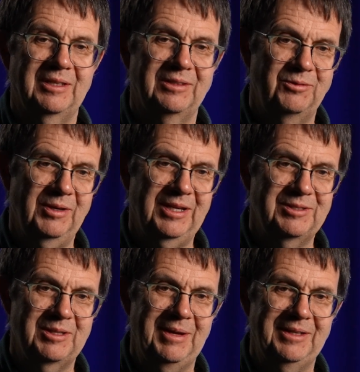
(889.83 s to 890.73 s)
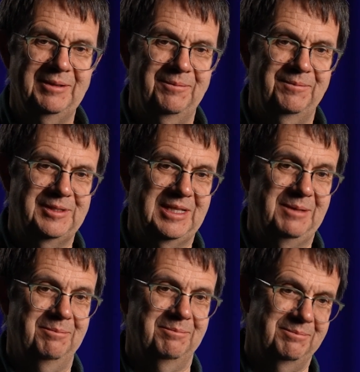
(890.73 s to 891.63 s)
The trick is to make them
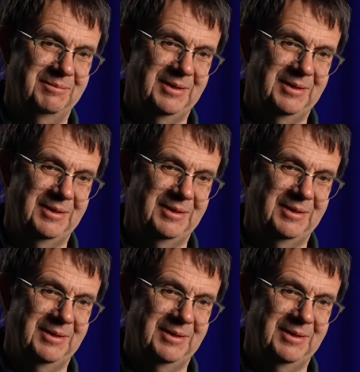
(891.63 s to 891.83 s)
seem